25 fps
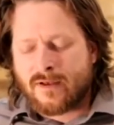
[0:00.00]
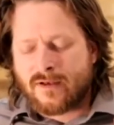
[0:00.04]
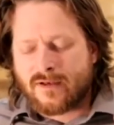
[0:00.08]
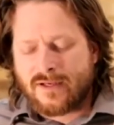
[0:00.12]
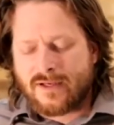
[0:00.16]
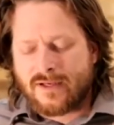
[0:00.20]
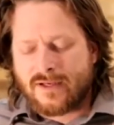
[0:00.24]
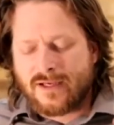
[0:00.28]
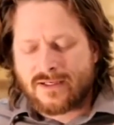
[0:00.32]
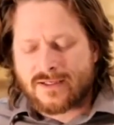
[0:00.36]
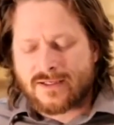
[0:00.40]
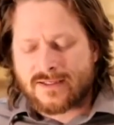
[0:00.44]

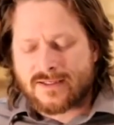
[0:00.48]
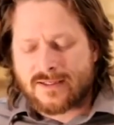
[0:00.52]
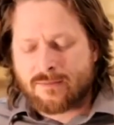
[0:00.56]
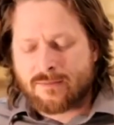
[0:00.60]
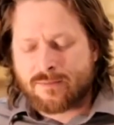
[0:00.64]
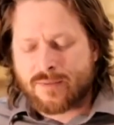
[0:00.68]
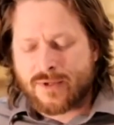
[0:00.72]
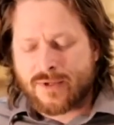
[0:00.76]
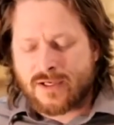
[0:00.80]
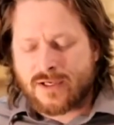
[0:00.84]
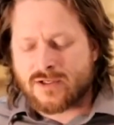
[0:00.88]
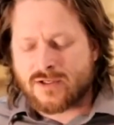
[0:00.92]
need to
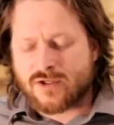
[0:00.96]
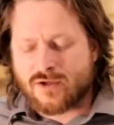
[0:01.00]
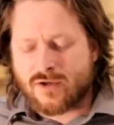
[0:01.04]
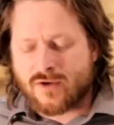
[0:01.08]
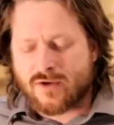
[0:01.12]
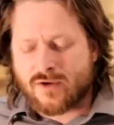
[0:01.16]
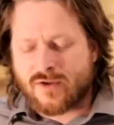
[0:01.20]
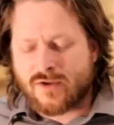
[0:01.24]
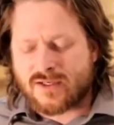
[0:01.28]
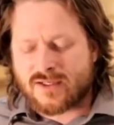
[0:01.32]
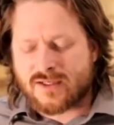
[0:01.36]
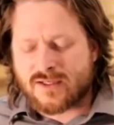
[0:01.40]
simply endure
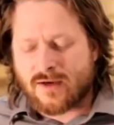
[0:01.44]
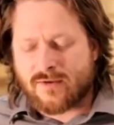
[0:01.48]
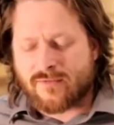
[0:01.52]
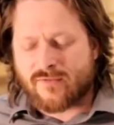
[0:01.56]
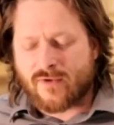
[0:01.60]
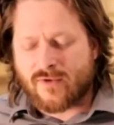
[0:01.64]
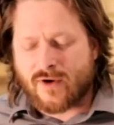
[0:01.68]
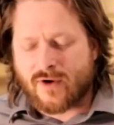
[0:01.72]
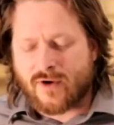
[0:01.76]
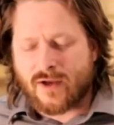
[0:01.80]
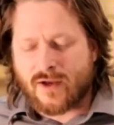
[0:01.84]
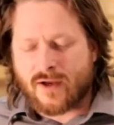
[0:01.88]
their
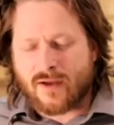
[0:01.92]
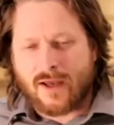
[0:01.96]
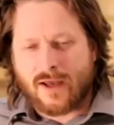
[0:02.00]
suffering